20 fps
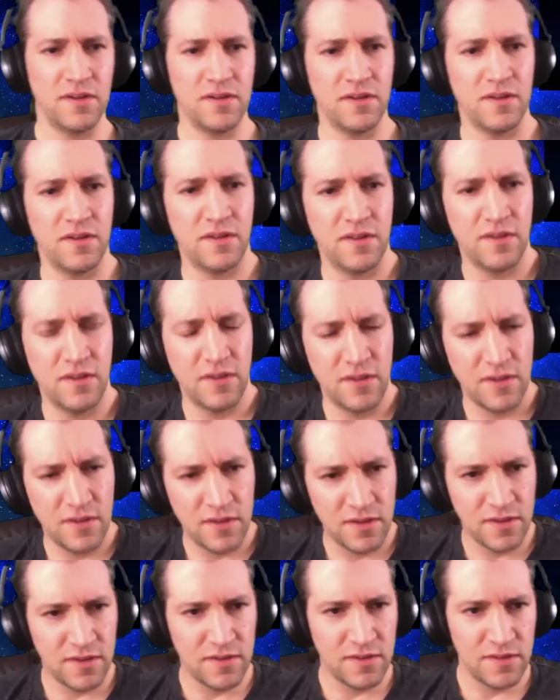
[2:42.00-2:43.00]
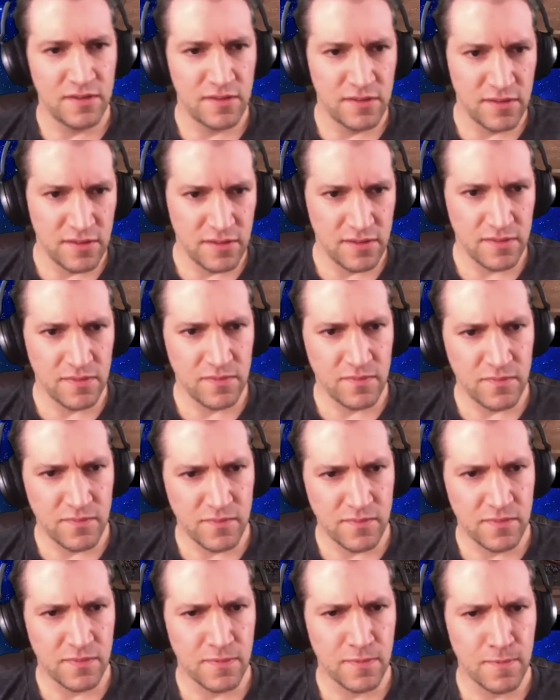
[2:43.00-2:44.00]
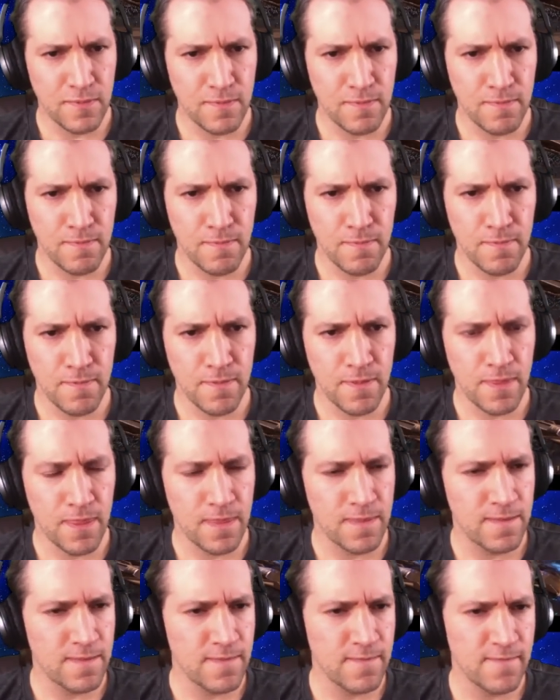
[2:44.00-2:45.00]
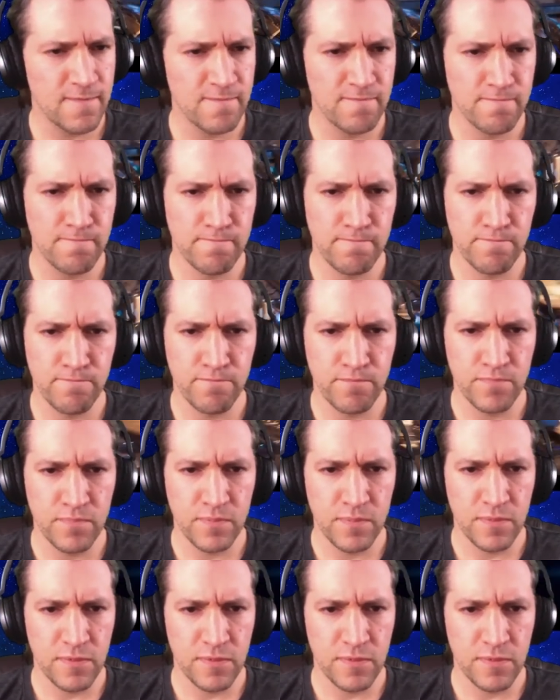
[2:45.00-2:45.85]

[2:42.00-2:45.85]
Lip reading: (silence)